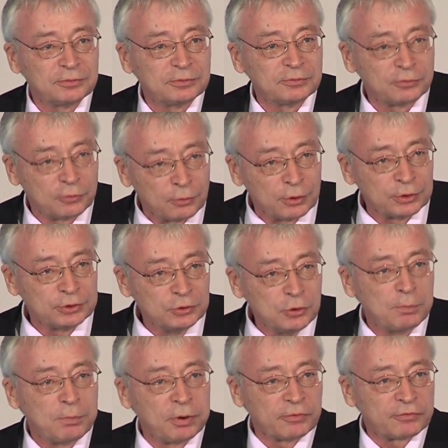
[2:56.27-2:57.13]
for
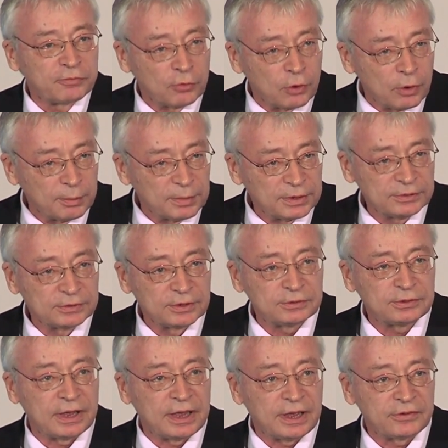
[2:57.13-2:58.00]
you performing the
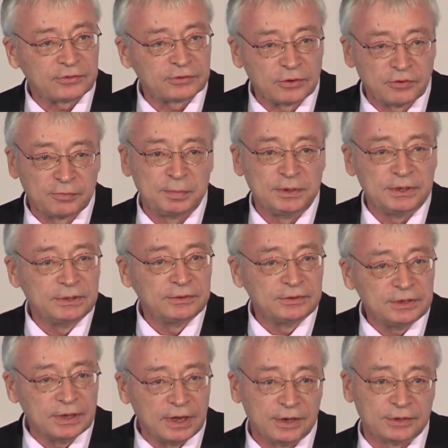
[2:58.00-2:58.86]
task of being
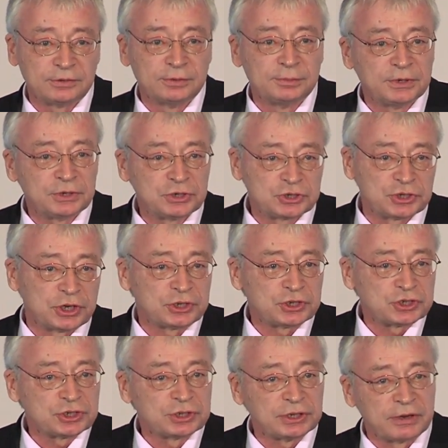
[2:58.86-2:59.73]
the ultimate
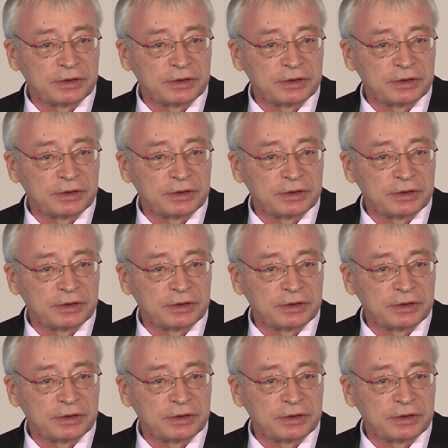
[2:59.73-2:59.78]
judge in